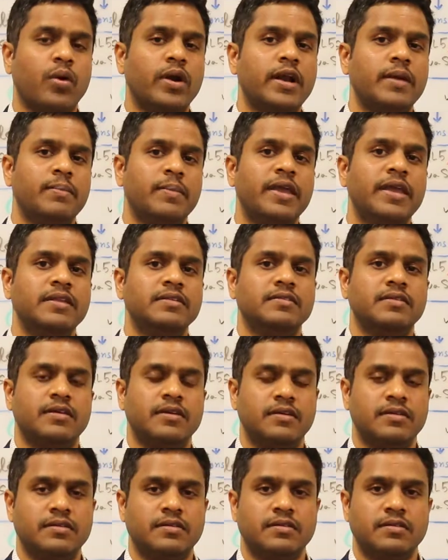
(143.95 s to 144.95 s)
what it means
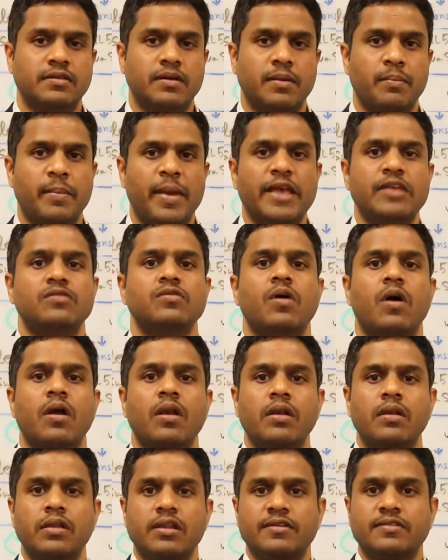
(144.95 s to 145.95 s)
is based
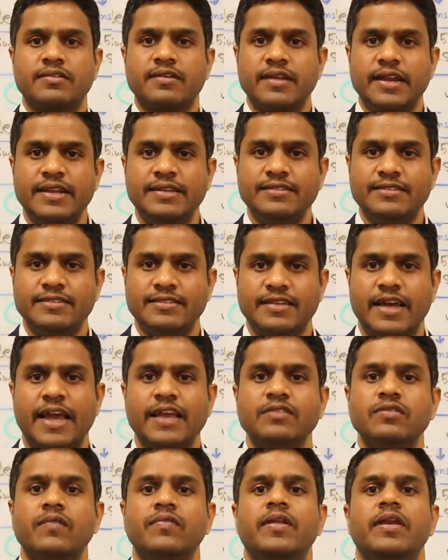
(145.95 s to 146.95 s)
on the screen
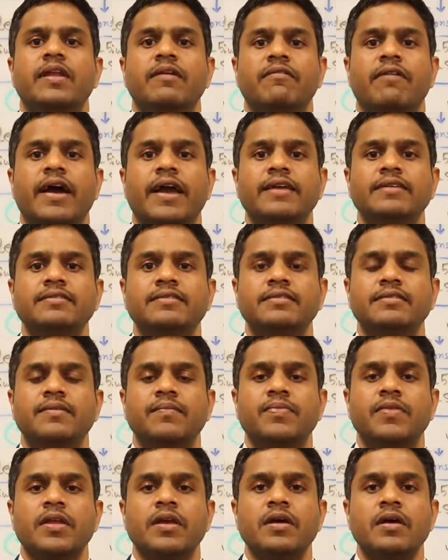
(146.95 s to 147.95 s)
size of the device,